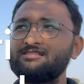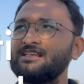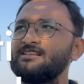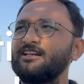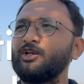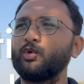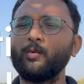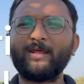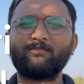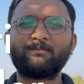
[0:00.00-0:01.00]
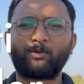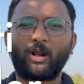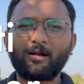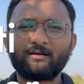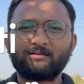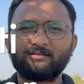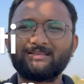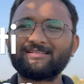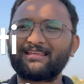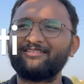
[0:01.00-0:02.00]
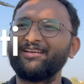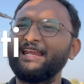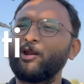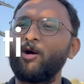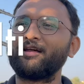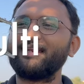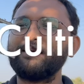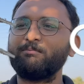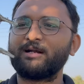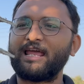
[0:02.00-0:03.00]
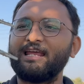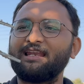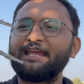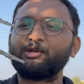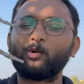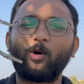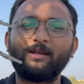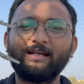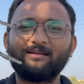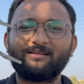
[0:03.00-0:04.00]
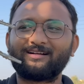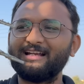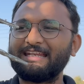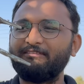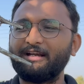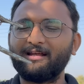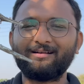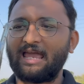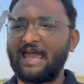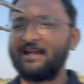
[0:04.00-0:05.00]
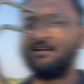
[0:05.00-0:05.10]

is a 2-in-1 product. This has a very long name, but I like to call it cultivator, and